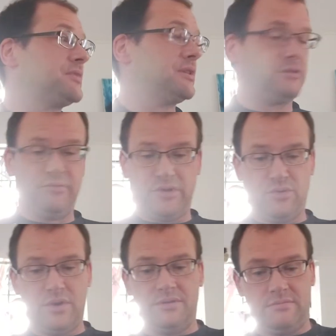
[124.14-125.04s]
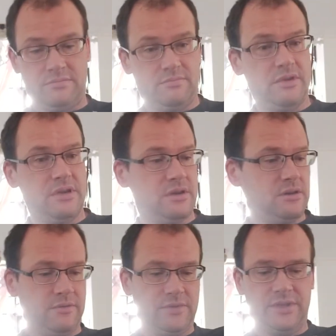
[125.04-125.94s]
I'm going to put 1
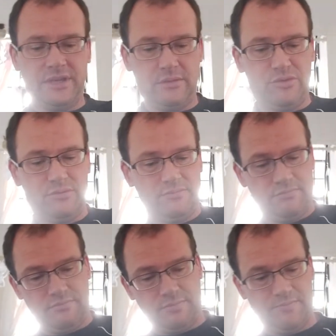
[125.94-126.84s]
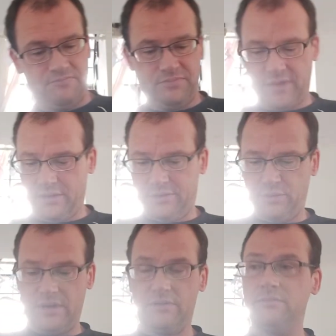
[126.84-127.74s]
on the table as
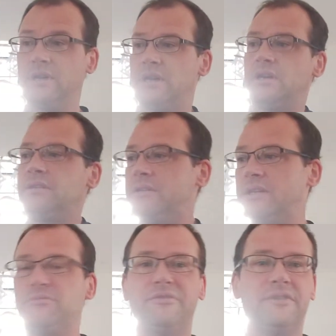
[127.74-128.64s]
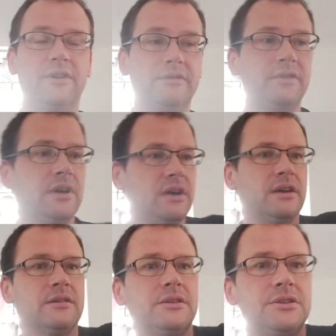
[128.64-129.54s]
well. So there's my 5. I'm
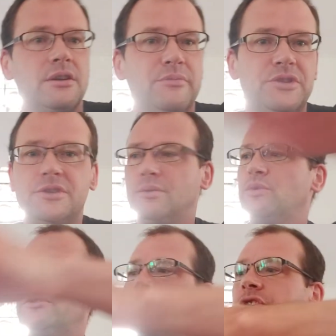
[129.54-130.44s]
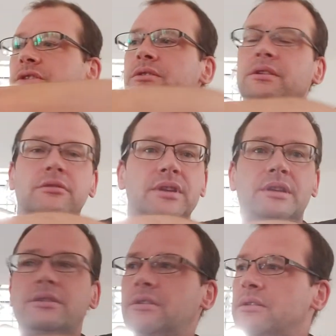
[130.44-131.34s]
going to start my stopwatch. Here it
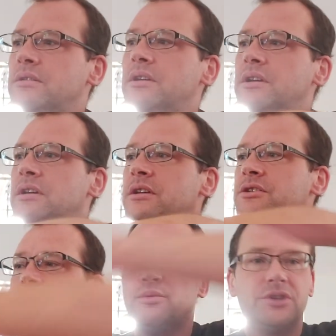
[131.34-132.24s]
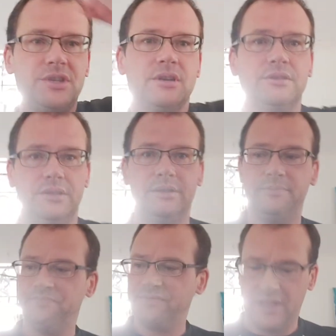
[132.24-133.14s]
is. Stopwatch started.
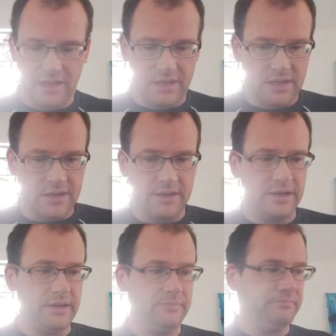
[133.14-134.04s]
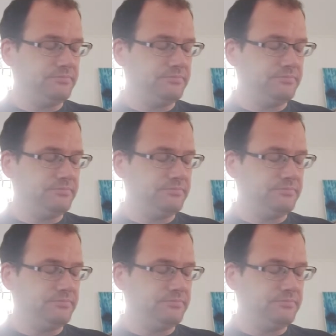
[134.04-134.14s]
Okay.